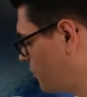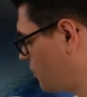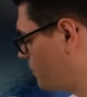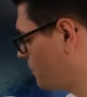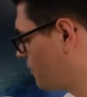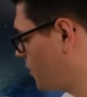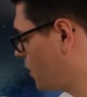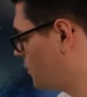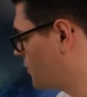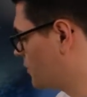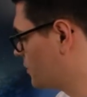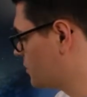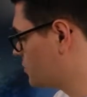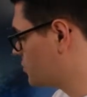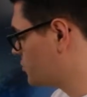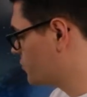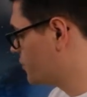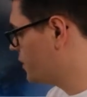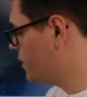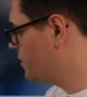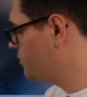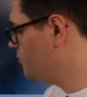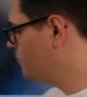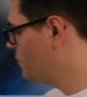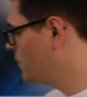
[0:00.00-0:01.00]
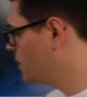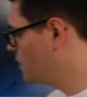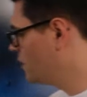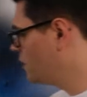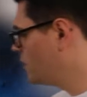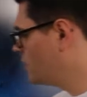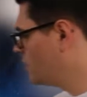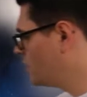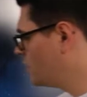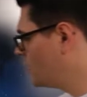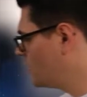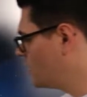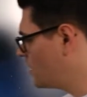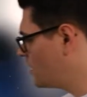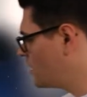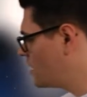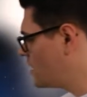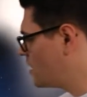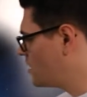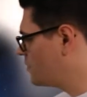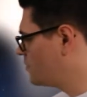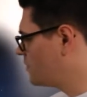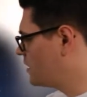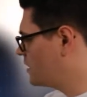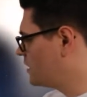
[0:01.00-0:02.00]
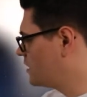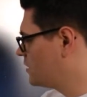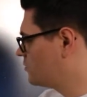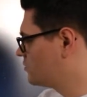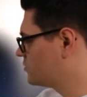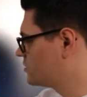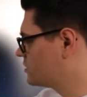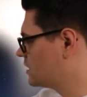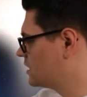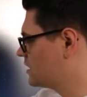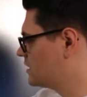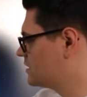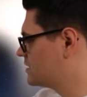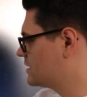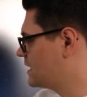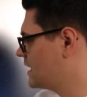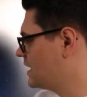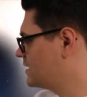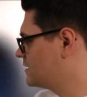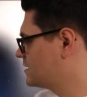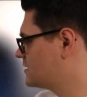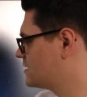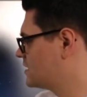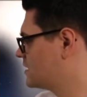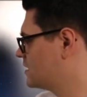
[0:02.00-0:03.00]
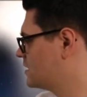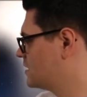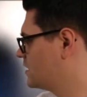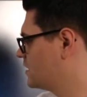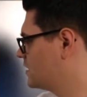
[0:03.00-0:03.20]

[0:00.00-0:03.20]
the bottom of the screen. Here you'll see task.